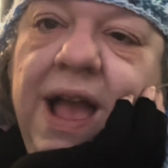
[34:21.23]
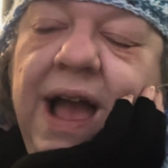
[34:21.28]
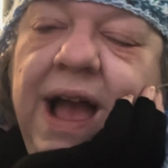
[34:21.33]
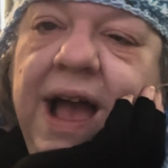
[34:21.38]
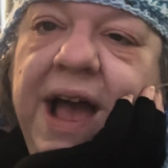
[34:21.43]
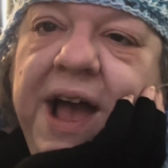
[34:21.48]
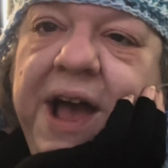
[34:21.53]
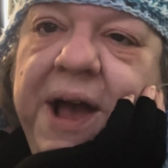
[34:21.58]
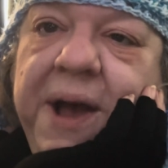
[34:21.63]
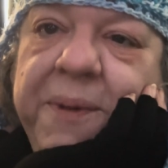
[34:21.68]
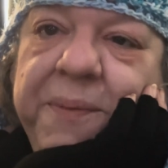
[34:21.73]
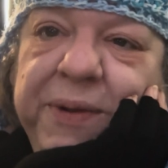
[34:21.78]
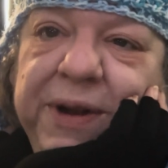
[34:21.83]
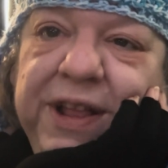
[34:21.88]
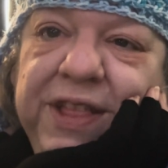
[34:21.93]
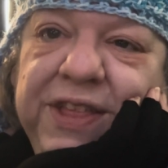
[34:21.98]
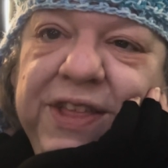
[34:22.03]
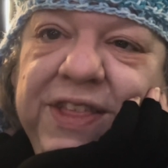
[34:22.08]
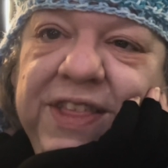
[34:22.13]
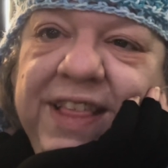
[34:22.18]
But
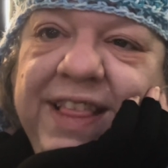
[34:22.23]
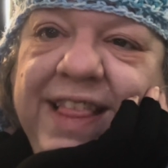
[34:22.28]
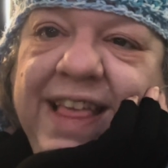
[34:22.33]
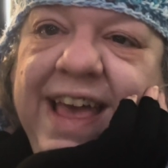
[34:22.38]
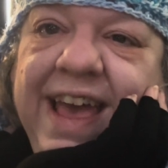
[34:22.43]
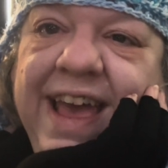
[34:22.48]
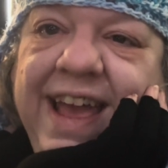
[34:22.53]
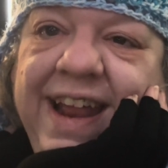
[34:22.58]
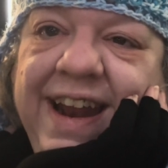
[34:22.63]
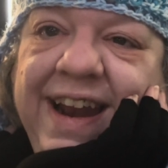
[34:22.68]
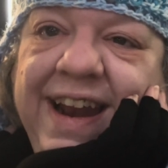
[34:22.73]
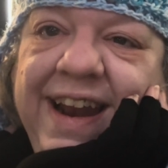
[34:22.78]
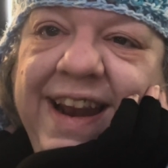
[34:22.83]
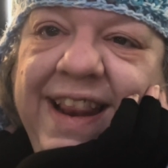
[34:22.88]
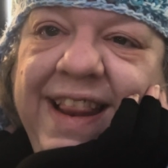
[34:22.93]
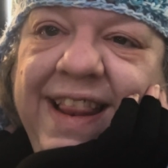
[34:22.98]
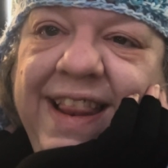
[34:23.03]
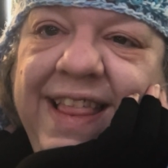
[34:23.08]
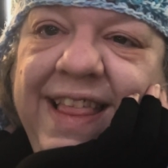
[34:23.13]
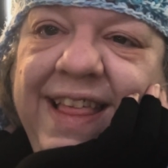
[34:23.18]
other than that,
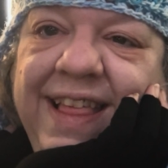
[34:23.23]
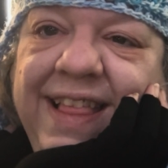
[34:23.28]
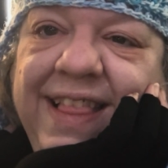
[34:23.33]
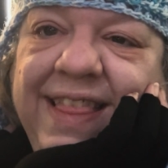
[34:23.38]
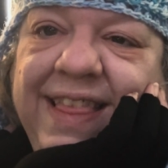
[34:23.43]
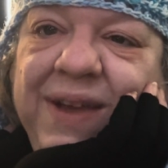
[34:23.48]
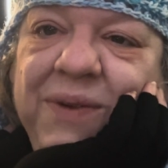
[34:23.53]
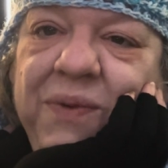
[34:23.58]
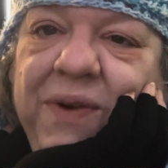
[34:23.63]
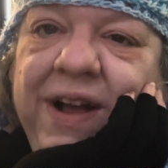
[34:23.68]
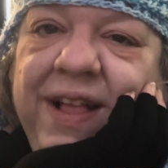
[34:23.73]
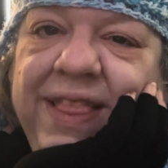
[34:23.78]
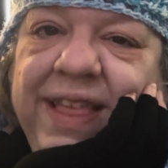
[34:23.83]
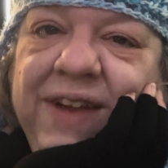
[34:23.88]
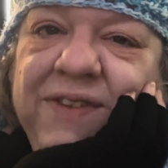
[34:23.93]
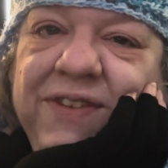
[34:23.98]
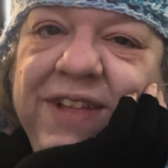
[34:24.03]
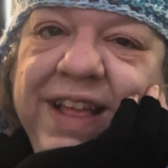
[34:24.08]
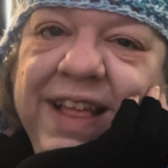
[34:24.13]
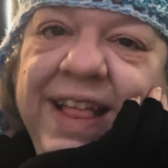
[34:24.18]
they
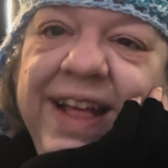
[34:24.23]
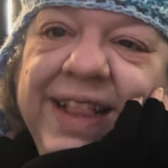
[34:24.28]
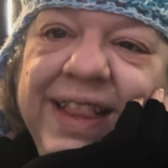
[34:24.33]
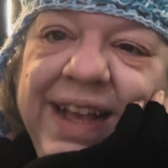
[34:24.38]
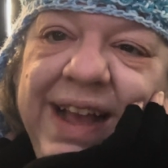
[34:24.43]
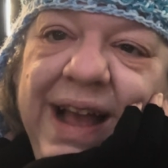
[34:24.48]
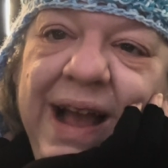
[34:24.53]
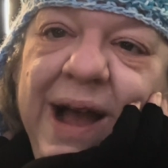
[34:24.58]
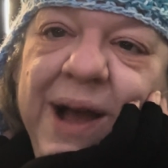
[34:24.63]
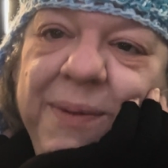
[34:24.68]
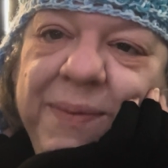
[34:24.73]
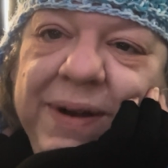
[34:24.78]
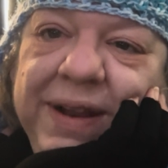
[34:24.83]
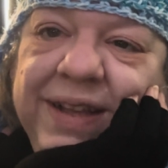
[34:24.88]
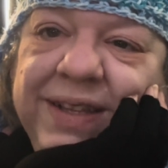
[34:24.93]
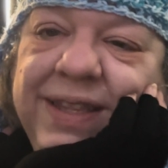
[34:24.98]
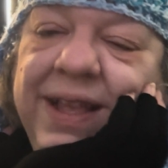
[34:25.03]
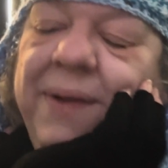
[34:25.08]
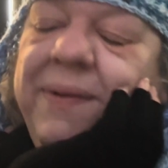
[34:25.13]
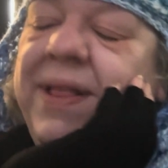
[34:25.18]
really like the
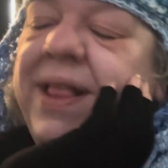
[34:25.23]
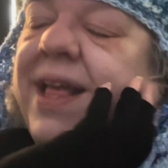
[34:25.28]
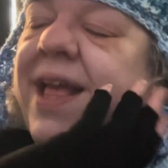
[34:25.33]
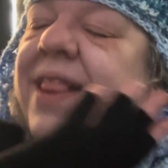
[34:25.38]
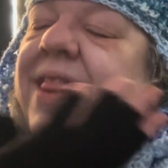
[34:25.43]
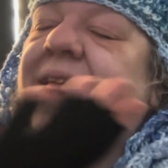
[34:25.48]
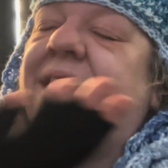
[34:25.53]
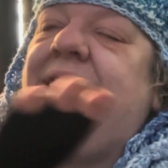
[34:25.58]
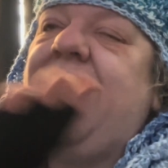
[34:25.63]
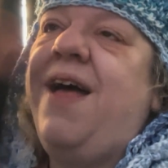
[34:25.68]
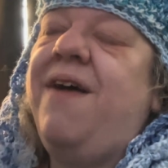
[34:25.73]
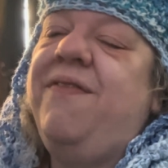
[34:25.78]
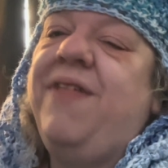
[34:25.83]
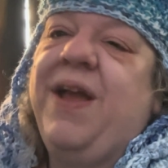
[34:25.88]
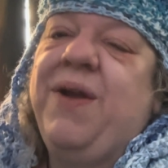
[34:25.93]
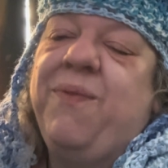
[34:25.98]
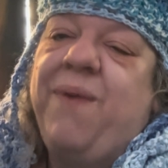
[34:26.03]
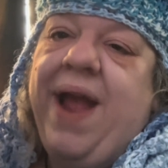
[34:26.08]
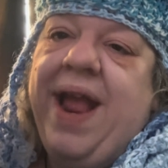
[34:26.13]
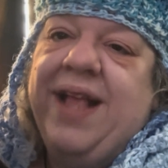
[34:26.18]
comedies. Oh my God, they love
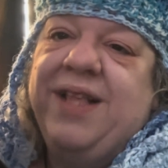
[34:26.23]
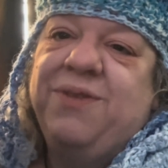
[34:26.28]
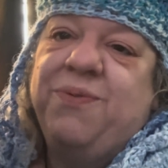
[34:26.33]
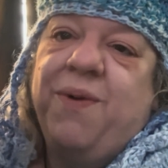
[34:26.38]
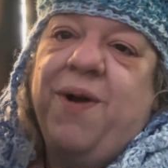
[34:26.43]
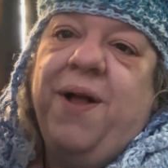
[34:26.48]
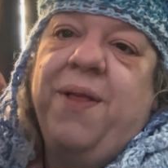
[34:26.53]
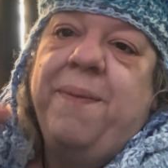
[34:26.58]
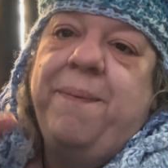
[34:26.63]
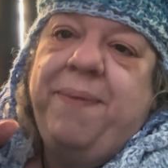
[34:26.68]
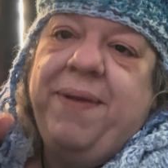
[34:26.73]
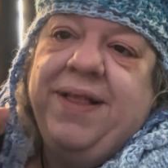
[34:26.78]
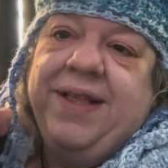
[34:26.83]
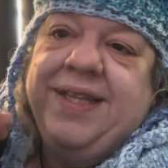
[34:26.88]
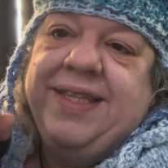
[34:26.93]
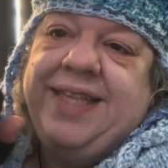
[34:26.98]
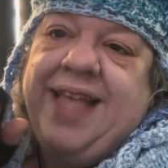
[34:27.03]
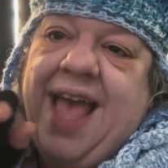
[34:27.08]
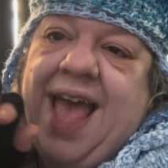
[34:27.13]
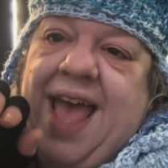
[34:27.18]
like Wayne's World, the Bill
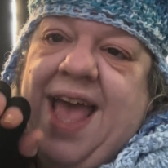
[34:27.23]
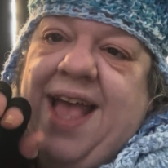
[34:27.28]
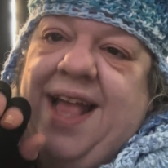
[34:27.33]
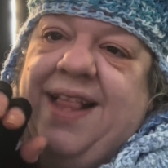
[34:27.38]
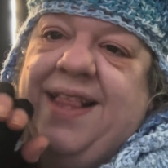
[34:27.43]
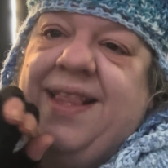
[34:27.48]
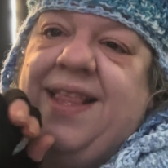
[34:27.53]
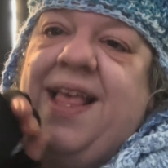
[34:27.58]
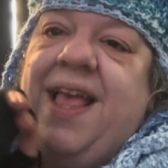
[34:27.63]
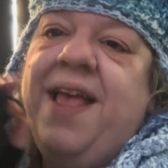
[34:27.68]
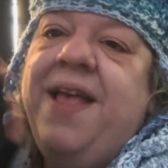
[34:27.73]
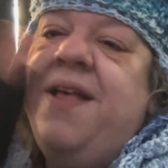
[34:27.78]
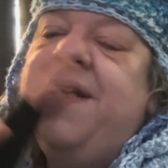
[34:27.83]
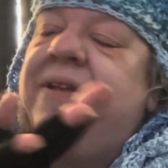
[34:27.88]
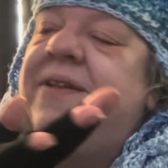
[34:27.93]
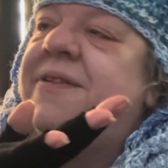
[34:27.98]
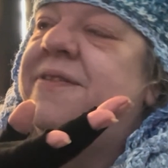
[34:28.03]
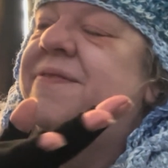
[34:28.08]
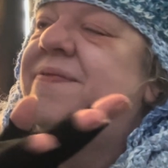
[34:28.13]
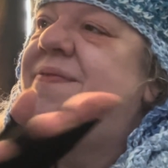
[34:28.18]
and Ted's.
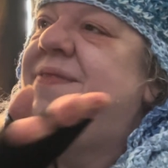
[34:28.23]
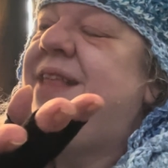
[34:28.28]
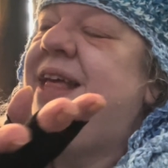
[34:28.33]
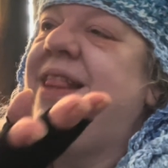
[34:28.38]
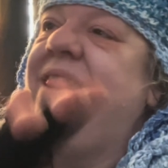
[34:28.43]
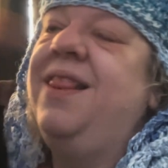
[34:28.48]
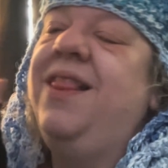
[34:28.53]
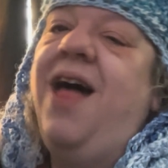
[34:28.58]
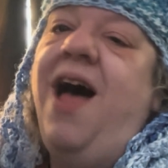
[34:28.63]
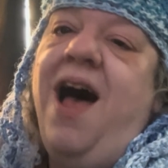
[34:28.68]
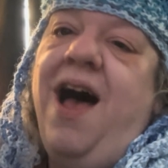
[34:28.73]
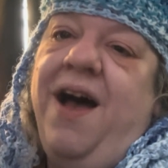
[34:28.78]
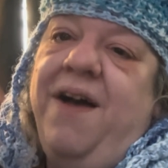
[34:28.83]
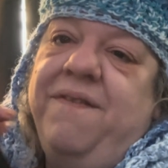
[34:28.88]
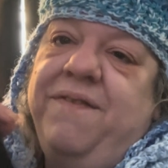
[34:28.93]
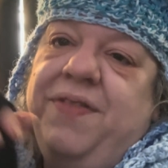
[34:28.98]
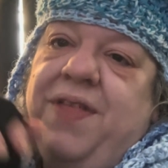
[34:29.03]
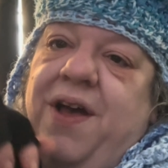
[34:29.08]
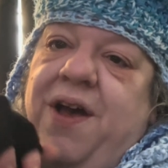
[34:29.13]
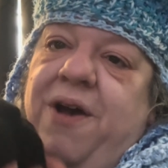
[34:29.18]
They
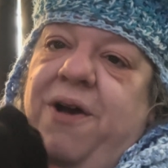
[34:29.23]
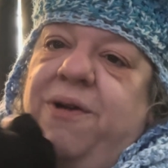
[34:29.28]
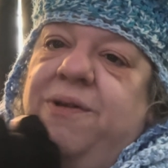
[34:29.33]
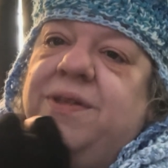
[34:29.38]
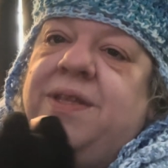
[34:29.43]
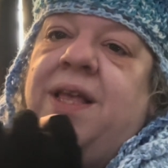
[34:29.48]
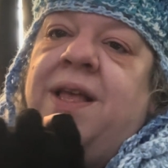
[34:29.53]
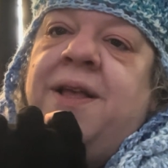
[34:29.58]
love those.